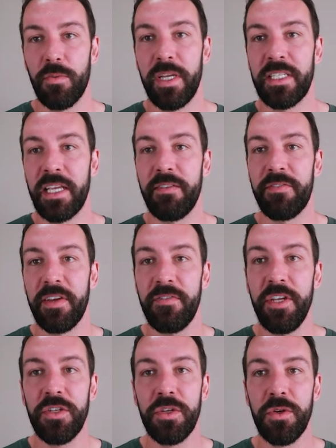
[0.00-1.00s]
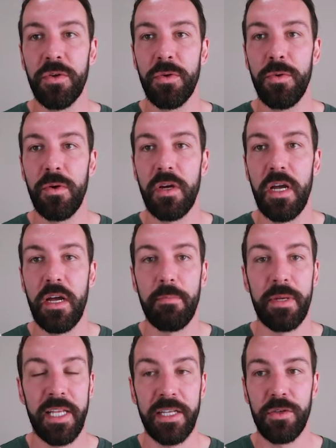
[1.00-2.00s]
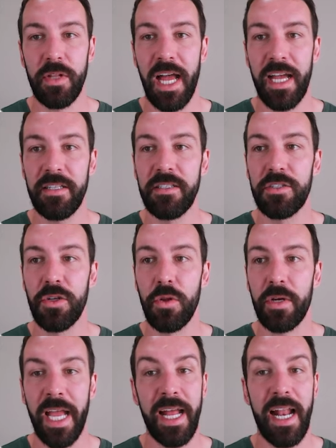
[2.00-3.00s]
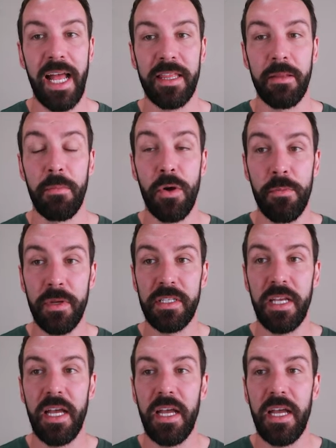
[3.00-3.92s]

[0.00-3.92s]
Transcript: We see 52 potential ads to look at the moment,